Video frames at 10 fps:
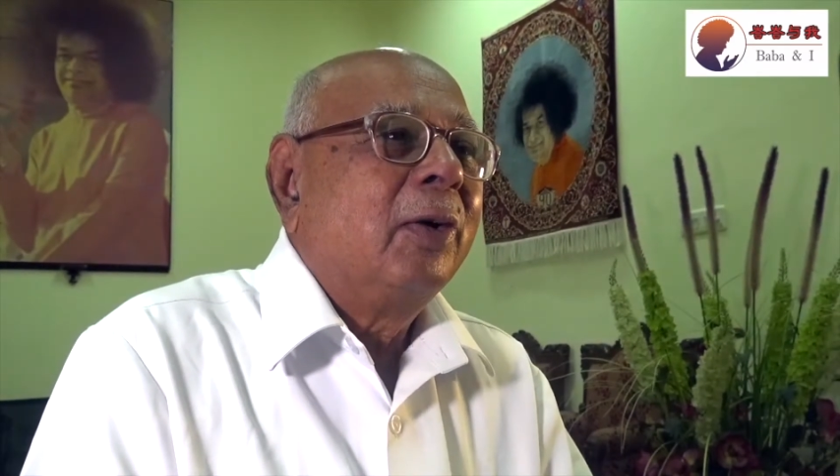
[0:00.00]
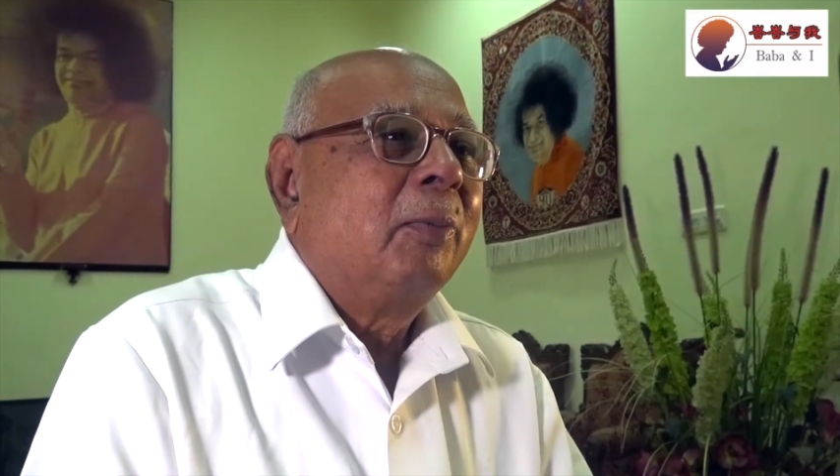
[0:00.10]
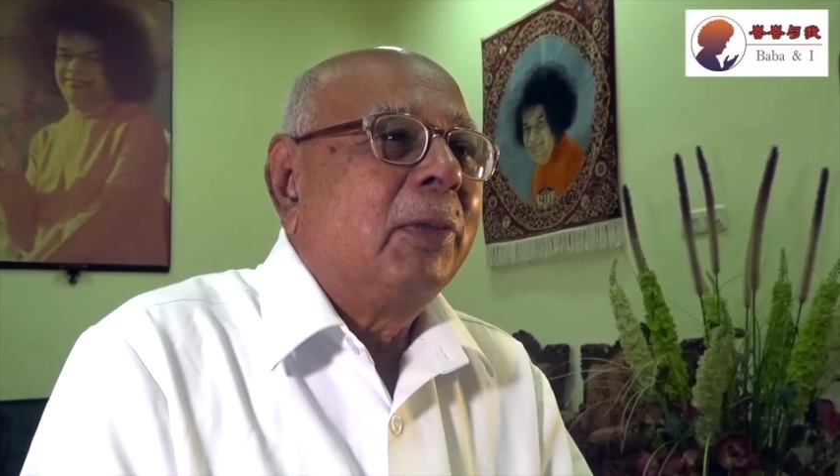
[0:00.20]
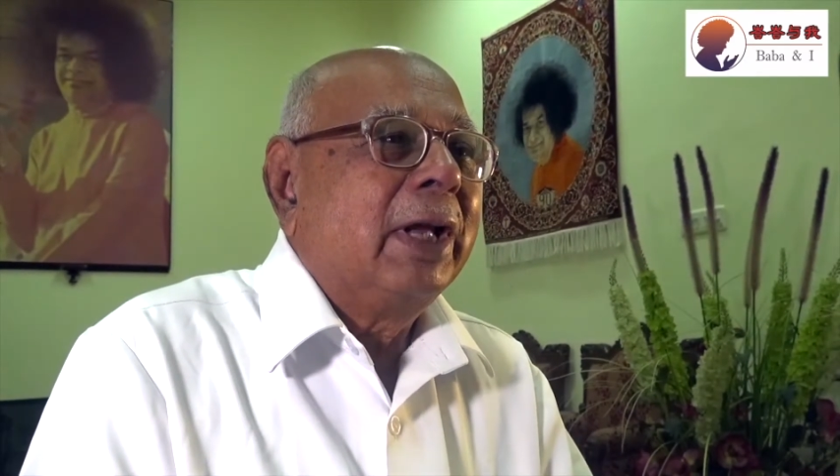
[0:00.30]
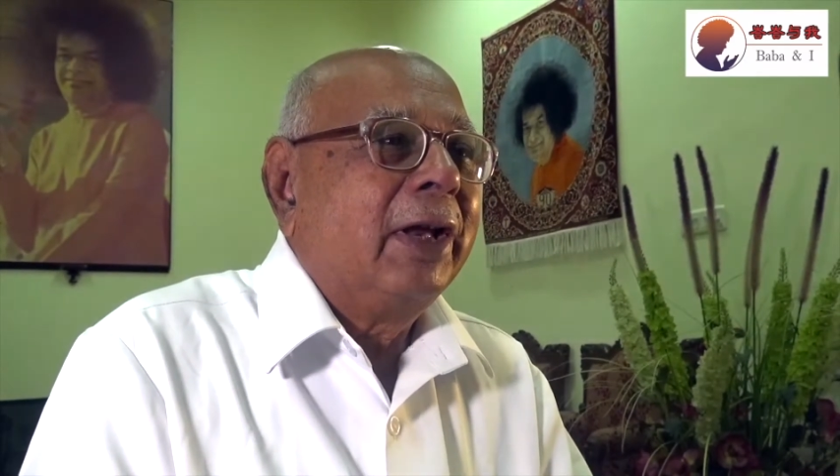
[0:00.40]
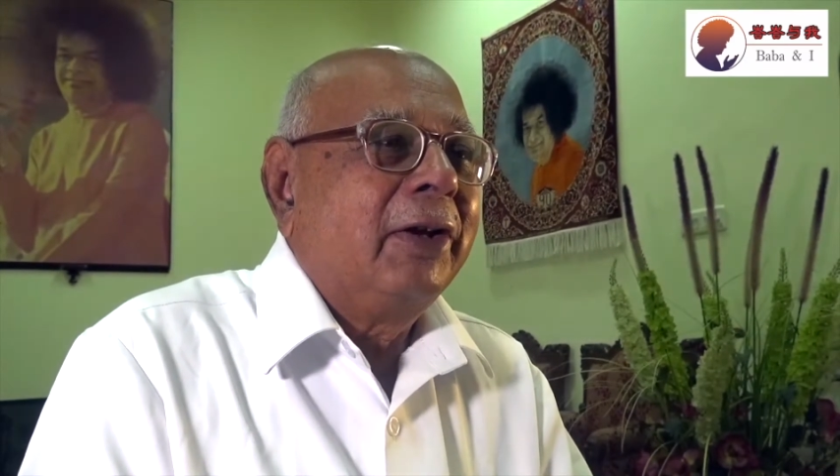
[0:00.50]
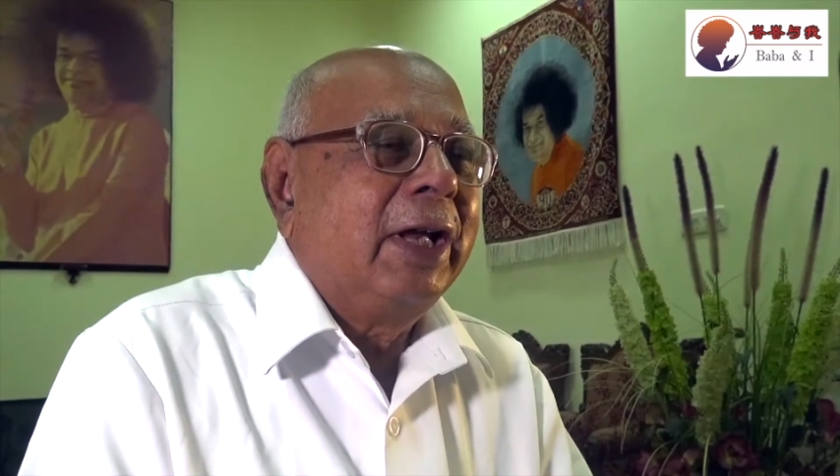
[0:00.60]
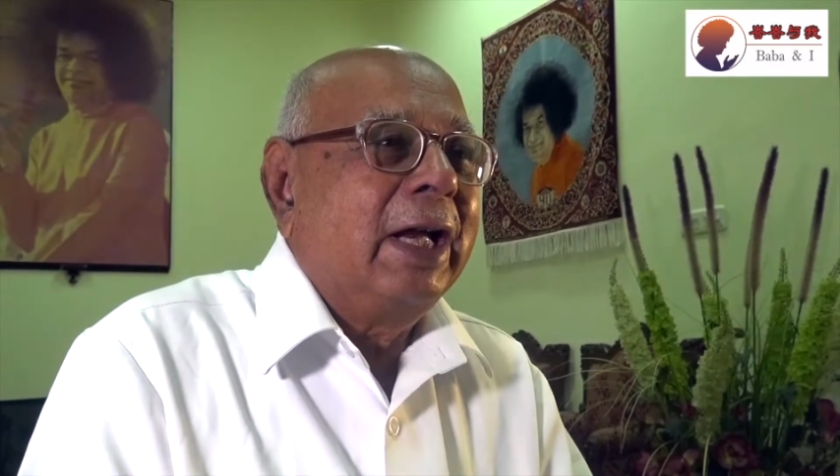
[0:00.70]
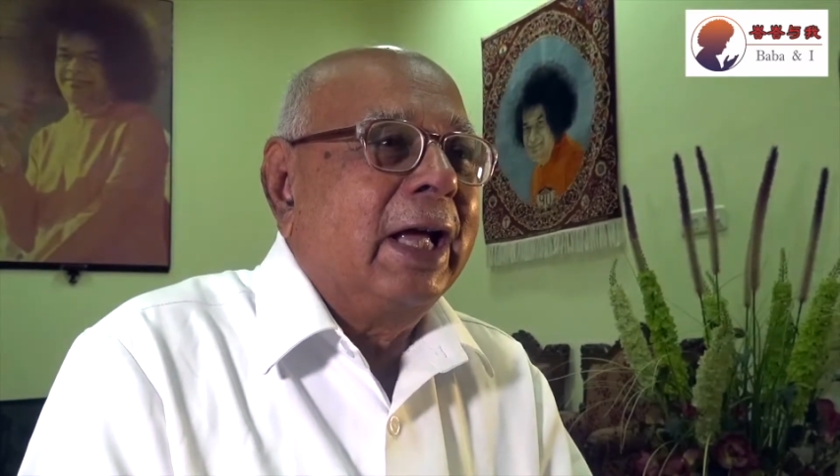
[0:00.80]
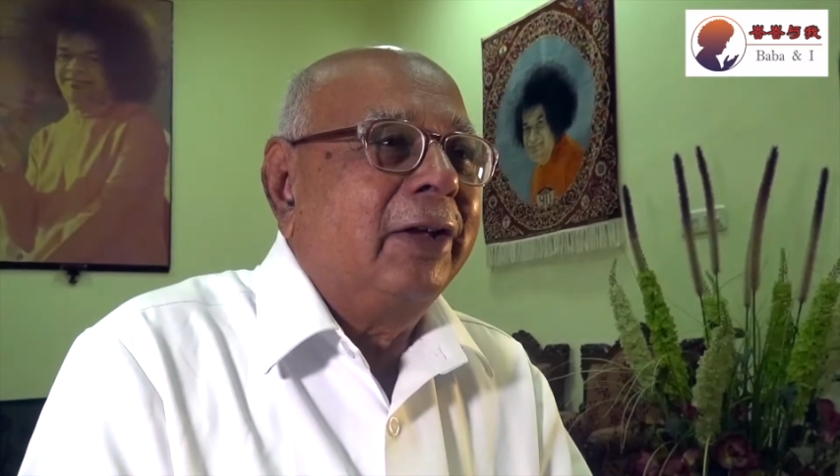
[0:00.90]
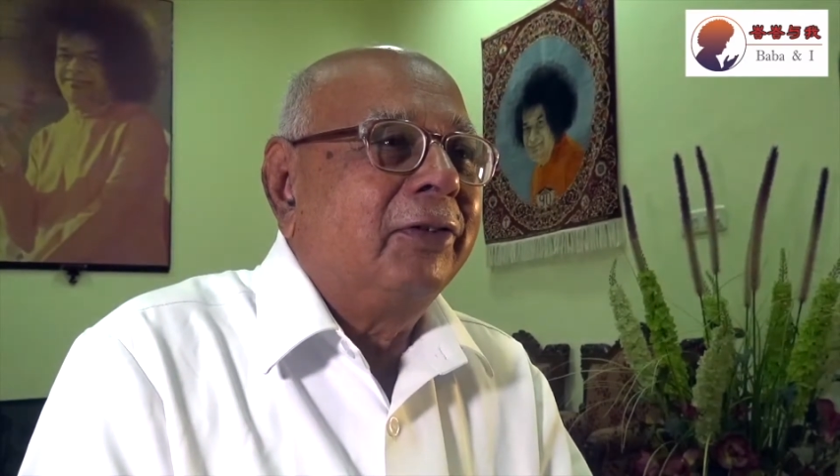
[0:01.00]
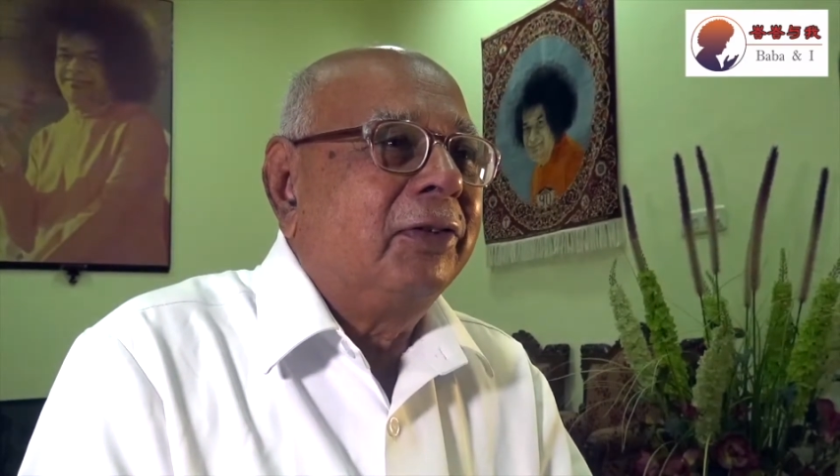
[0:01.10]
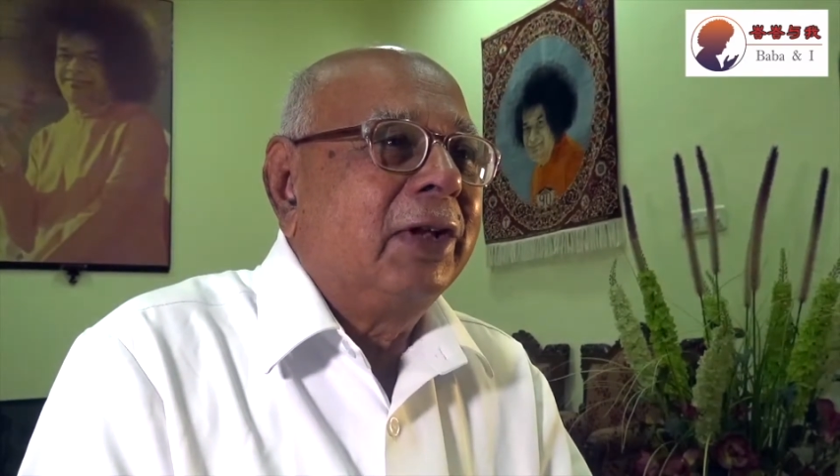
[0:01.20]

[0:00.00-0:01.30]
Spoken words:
But I realized